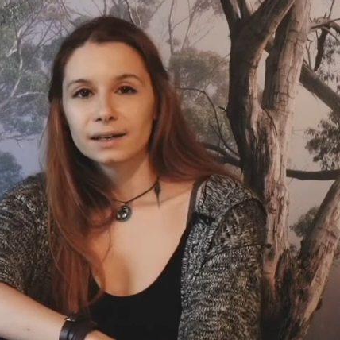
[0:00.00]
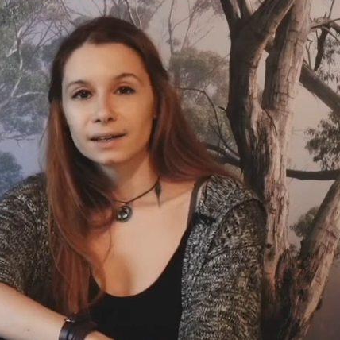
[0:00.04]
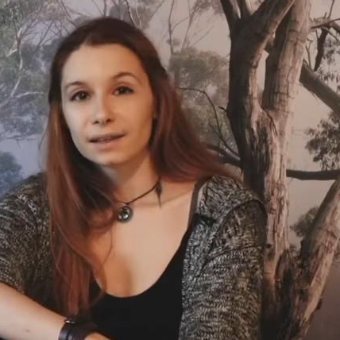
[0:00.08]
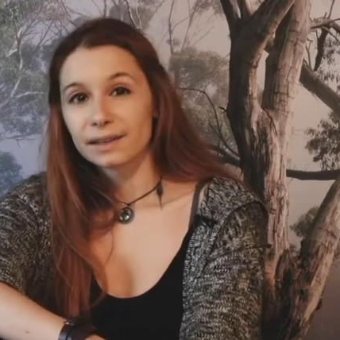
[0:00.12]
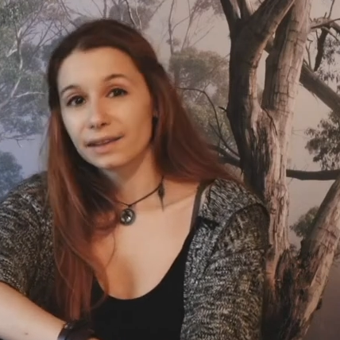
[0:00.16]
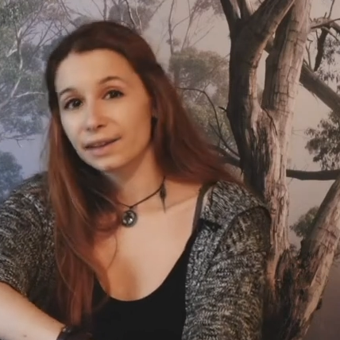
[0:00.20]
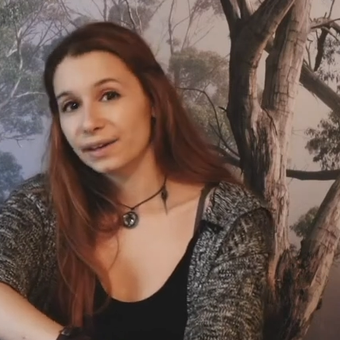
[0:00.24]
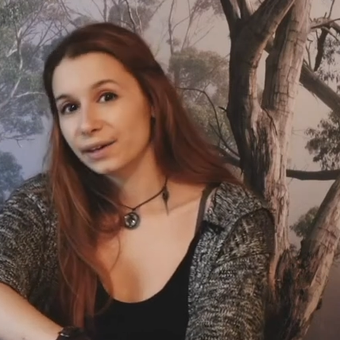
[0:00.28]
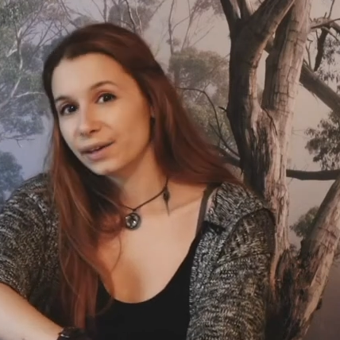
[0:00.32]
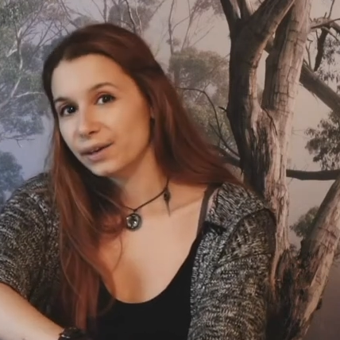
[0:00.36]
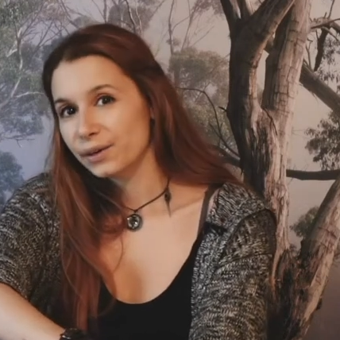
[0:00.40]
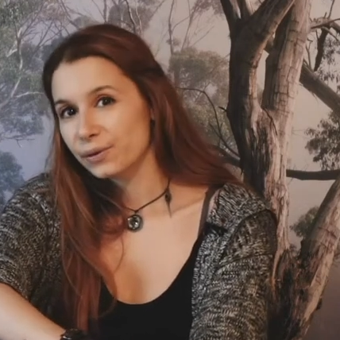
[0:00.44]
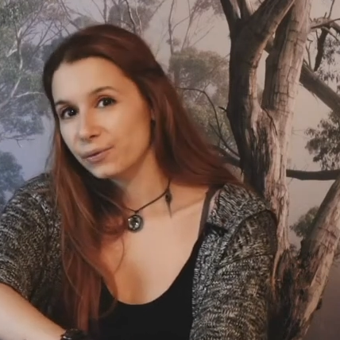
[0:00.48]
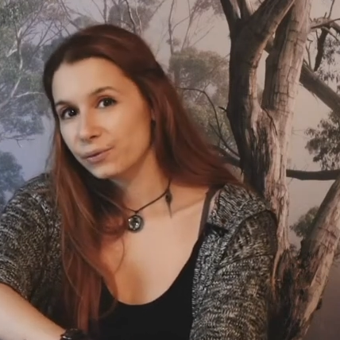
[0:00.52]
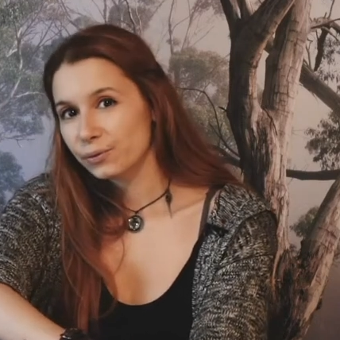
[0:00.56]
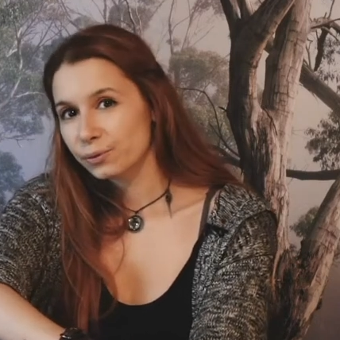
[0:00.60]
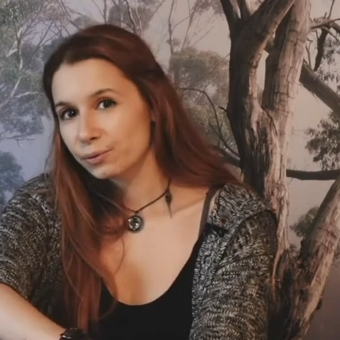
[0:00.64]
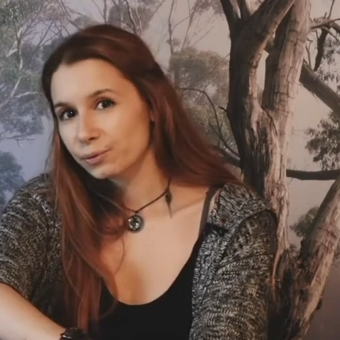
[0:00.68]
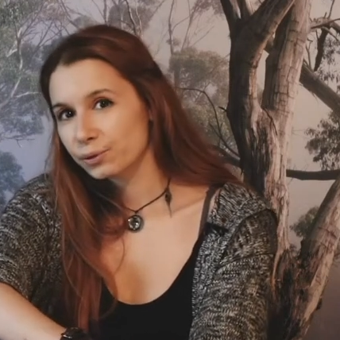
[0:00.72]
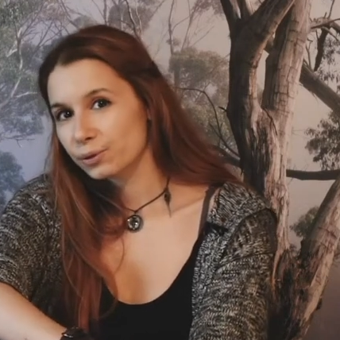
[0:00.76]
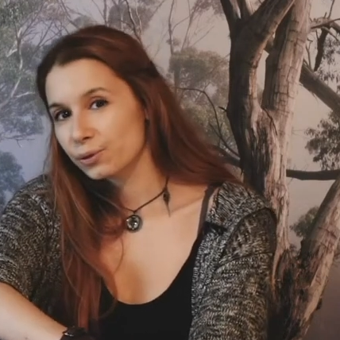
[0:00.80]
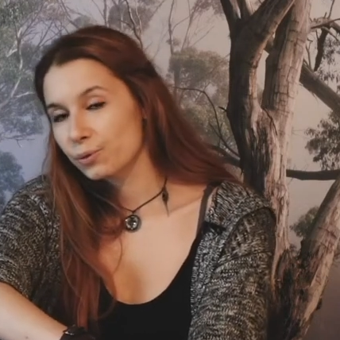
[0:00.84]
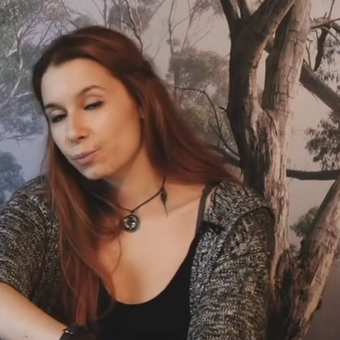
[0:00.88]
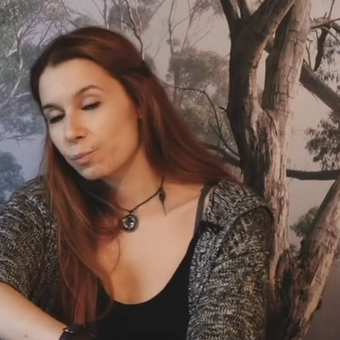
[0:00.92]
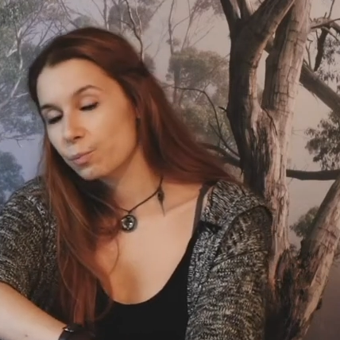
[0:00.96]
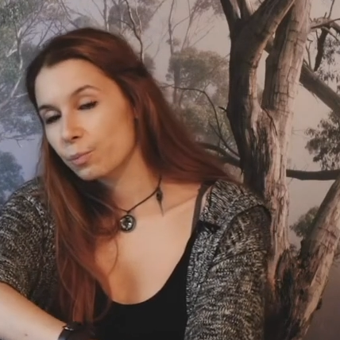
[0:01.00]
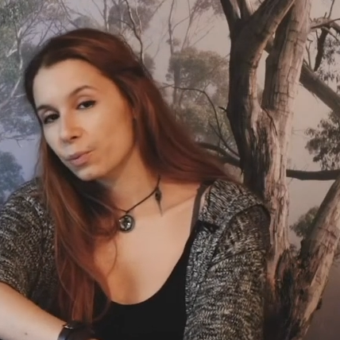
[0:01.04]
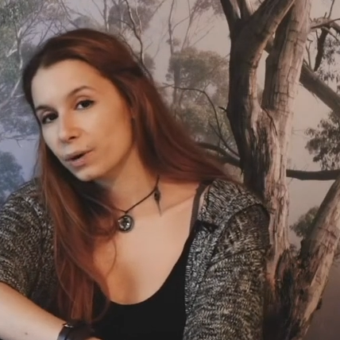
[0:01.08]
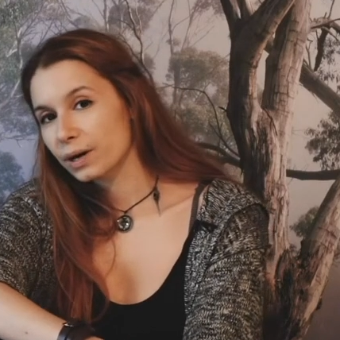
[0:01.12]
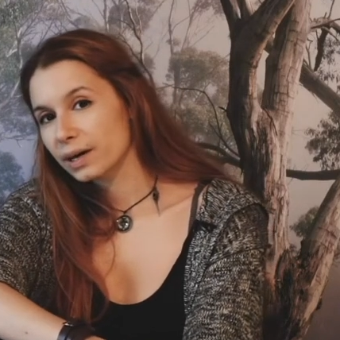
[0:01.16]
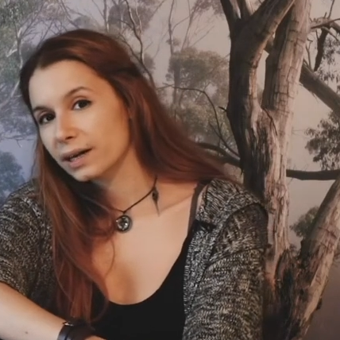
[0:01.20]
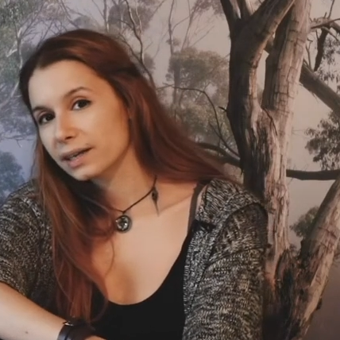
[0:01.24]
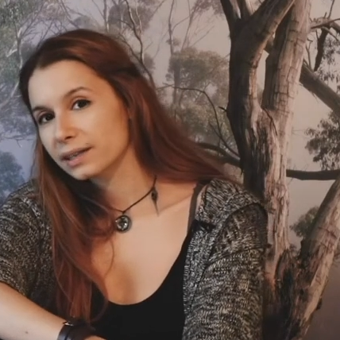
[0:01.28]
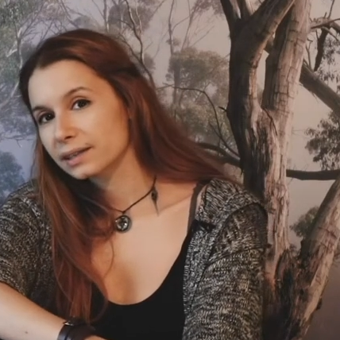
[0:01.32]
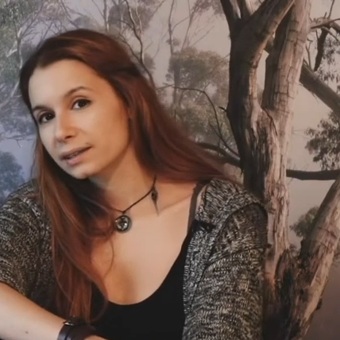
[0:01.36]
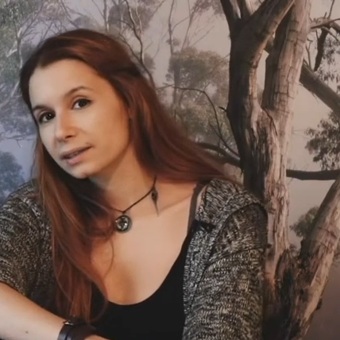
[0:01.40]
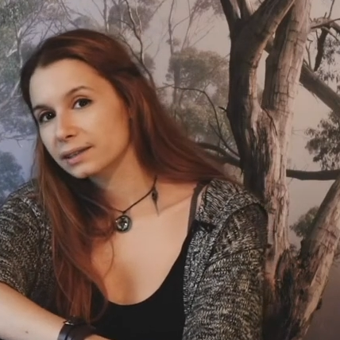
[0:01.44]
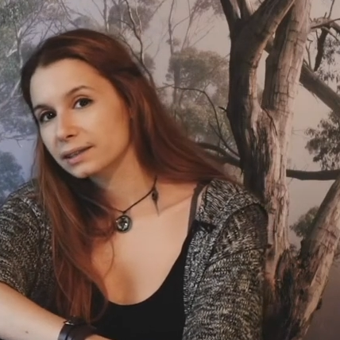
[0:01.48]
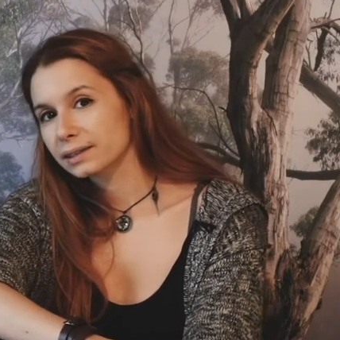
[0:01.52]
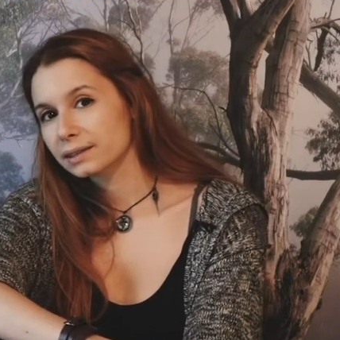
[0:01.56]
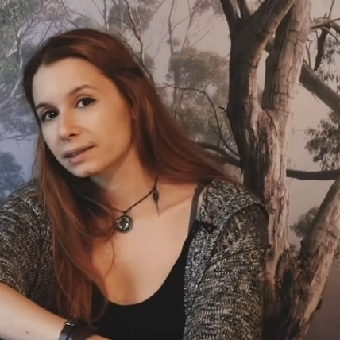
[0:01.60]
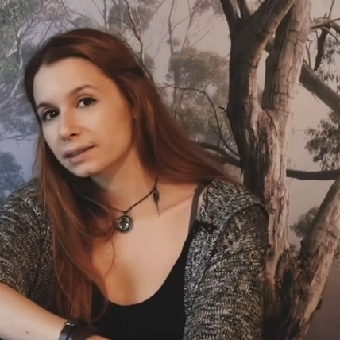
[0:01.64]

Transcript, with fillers: The funeral part,